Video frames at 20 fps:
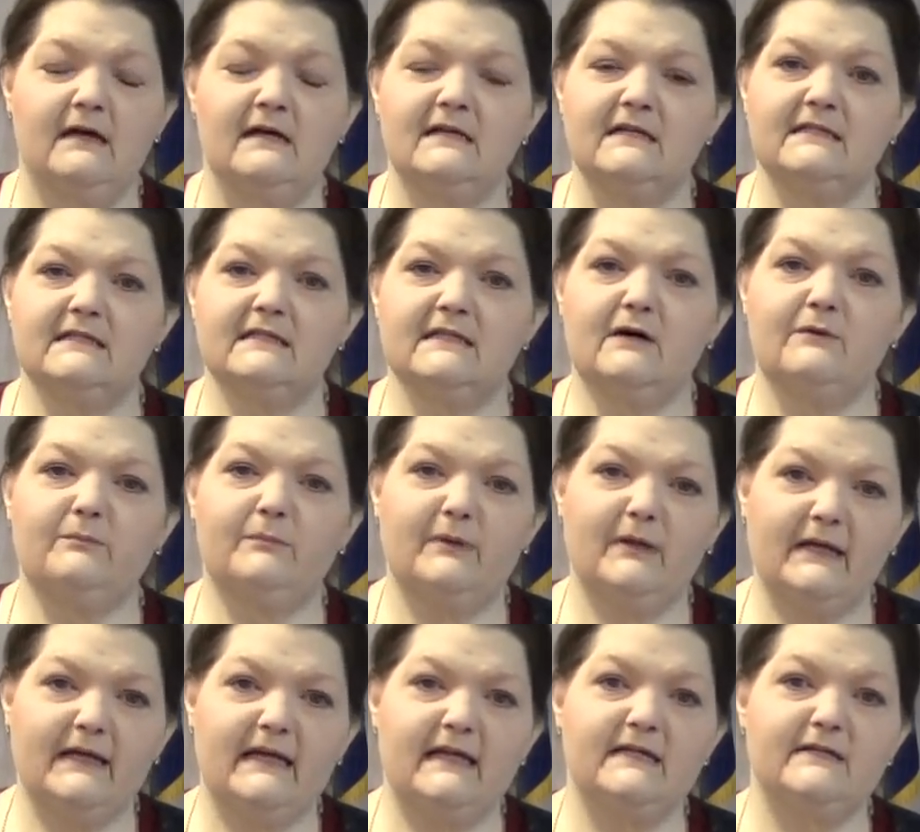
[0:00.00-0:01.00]
So
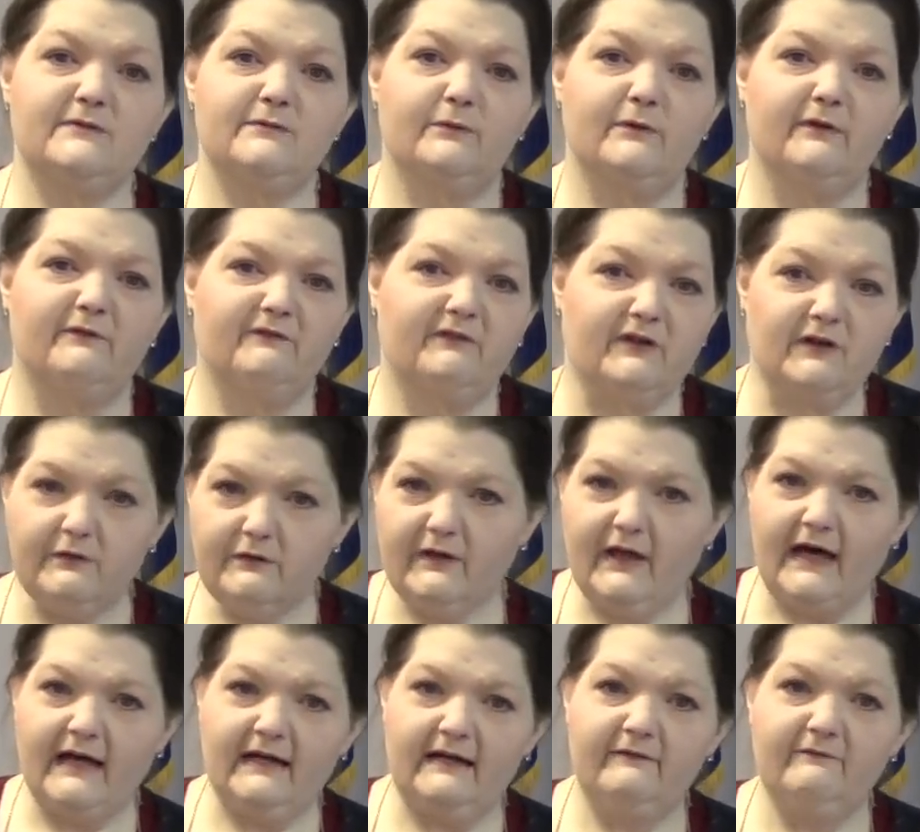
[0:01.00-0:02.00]
please review
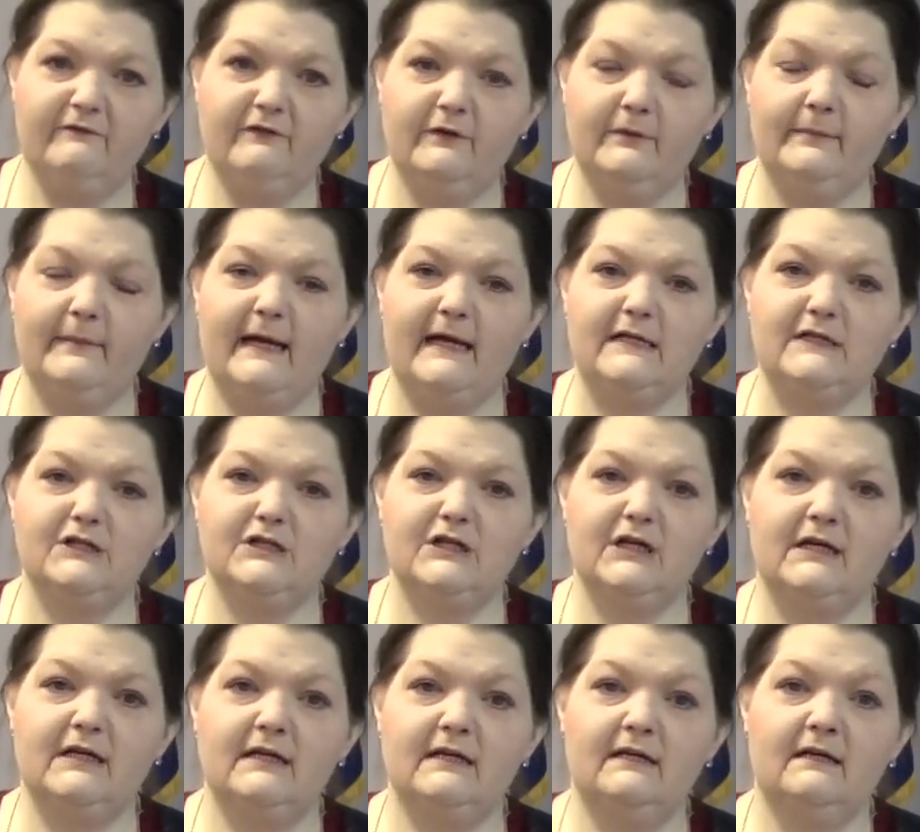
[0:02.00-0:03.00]
that
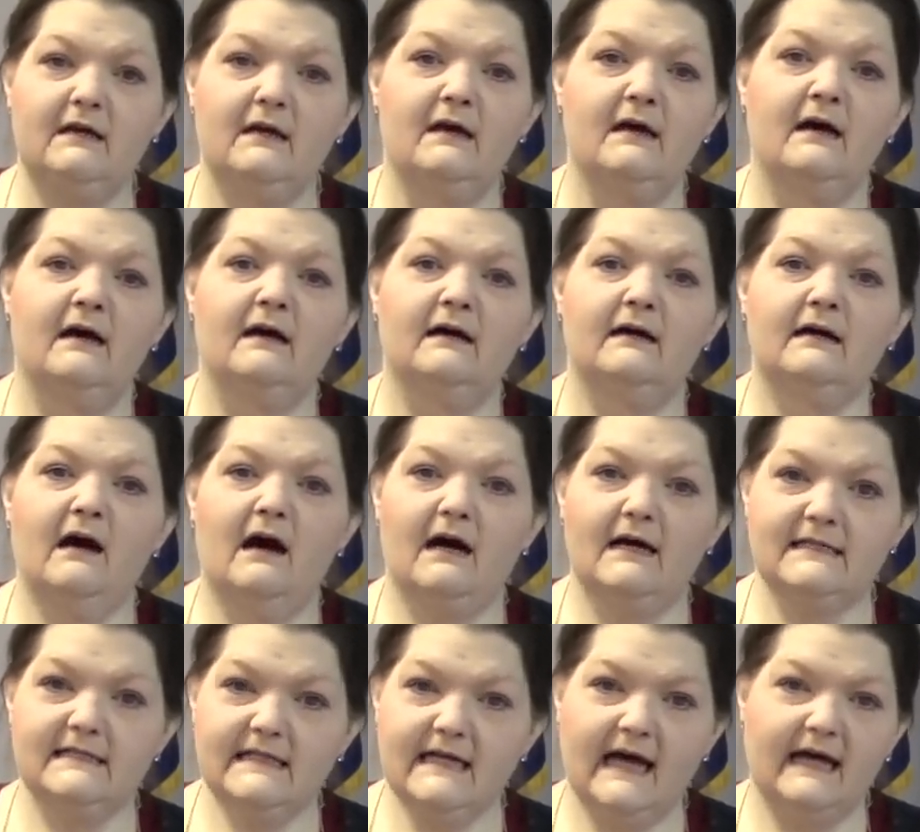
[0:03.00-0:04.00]
information,
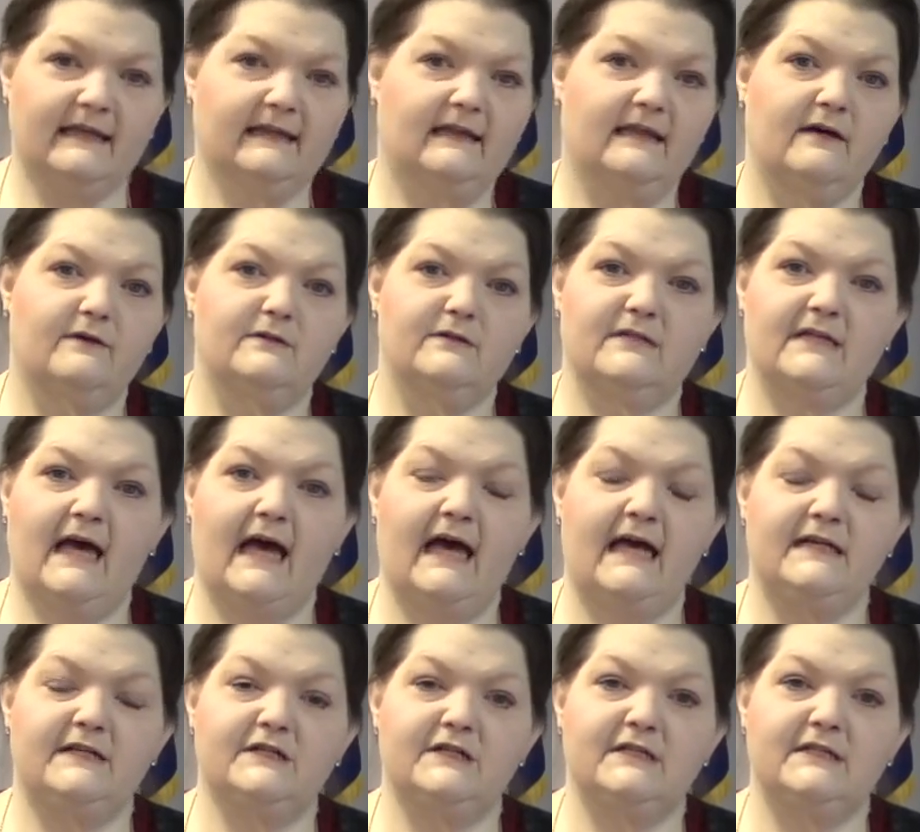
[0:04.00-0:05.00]
contact those
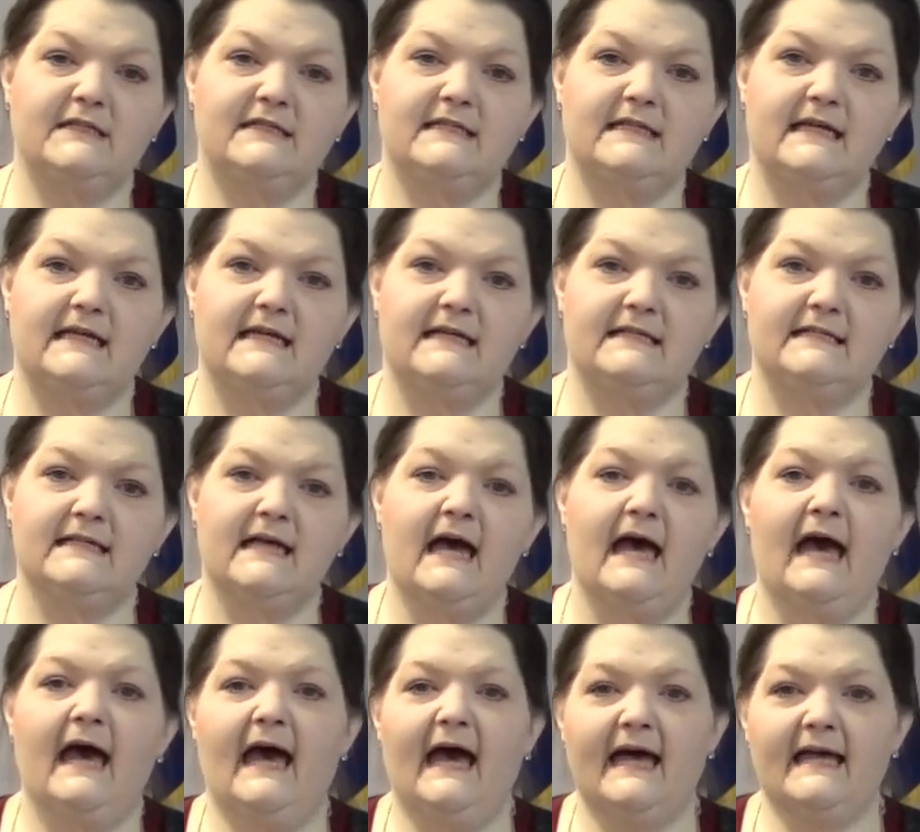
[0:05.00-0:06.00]
agencies,
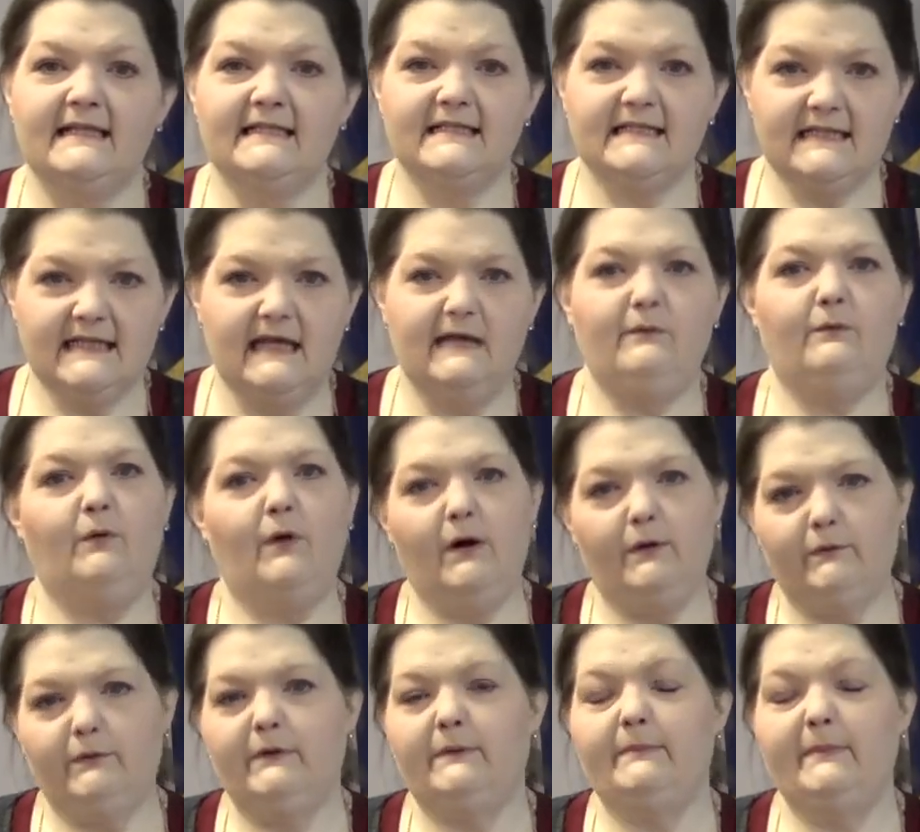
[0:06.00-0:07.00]
and see what
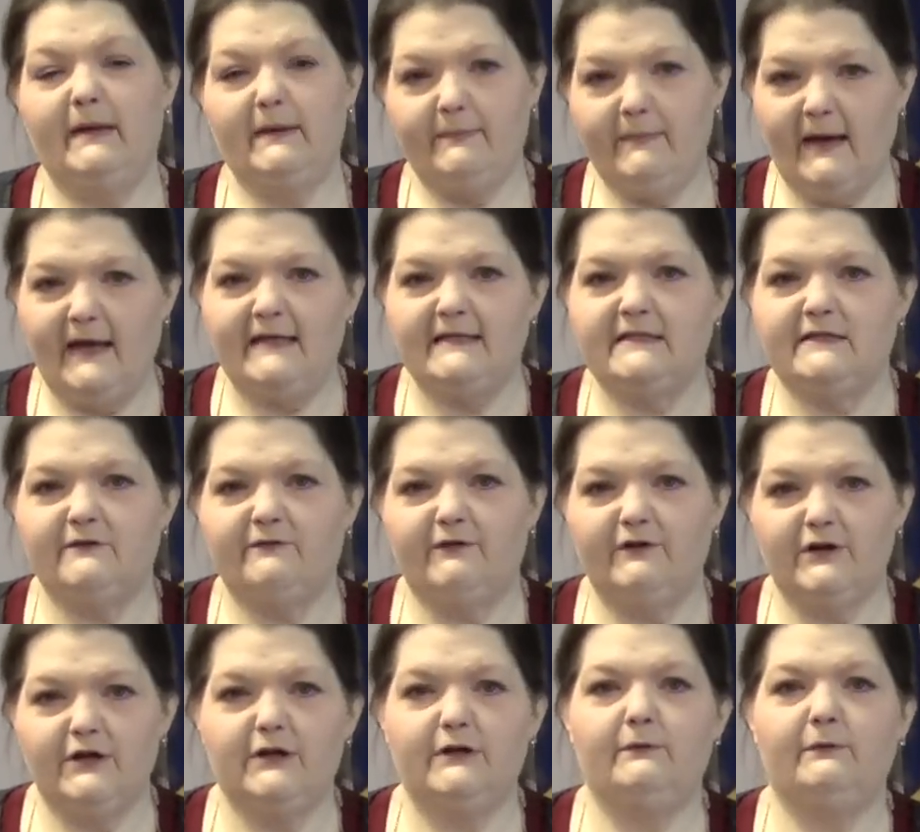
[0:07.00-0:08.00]
would be best for
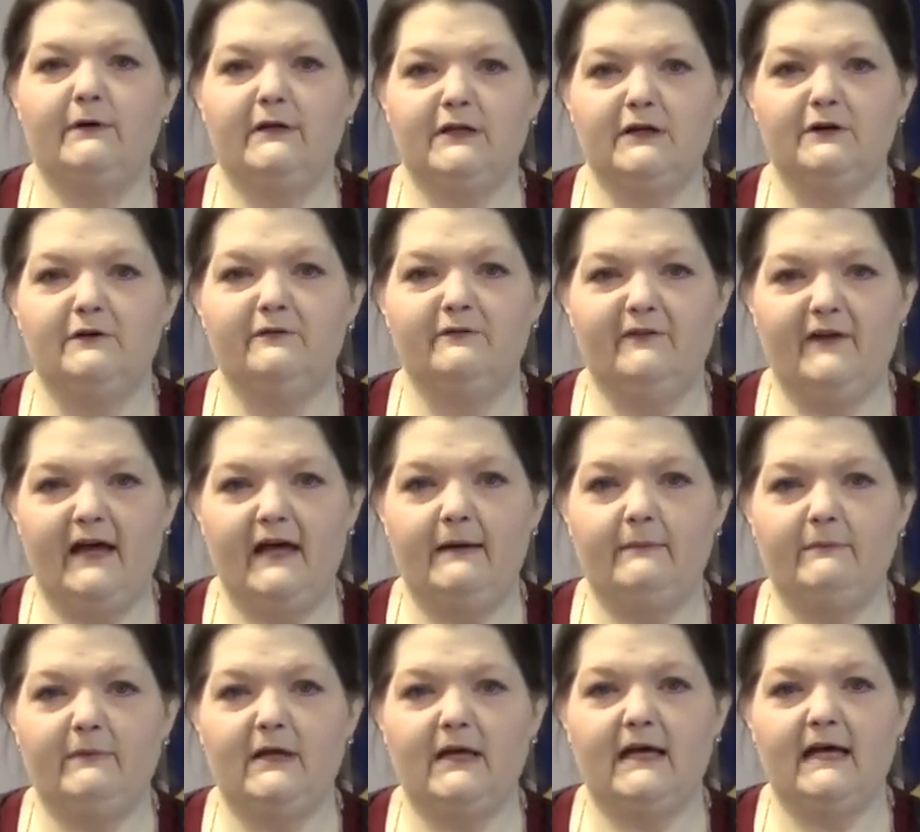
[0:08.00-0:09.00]
you and your
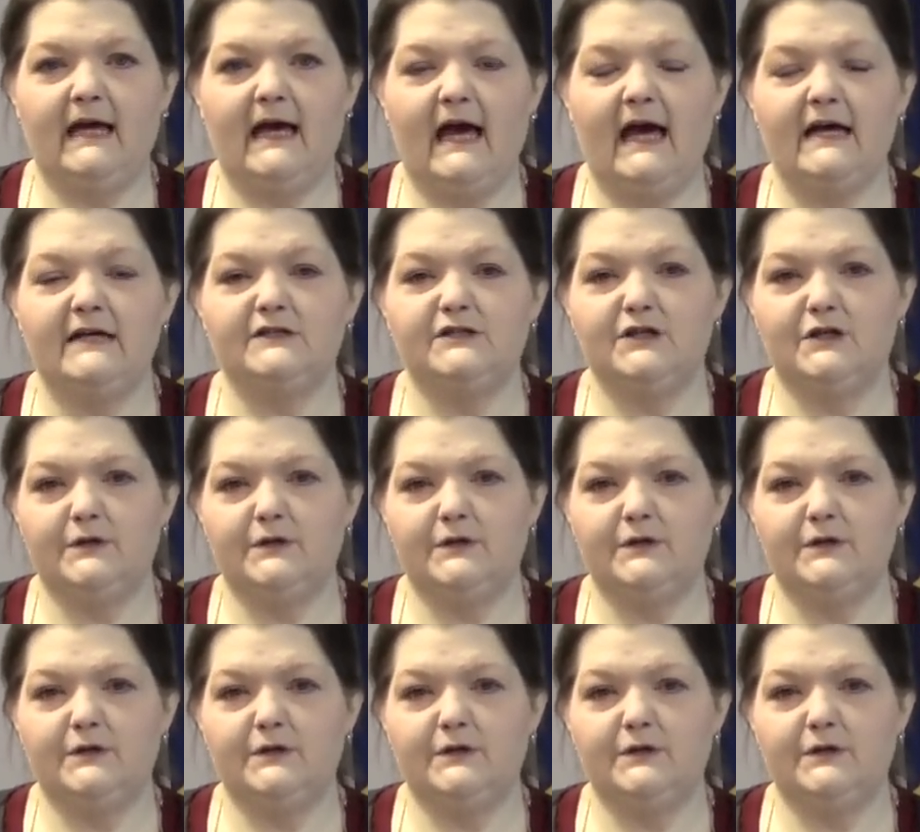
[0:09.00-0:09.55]
family as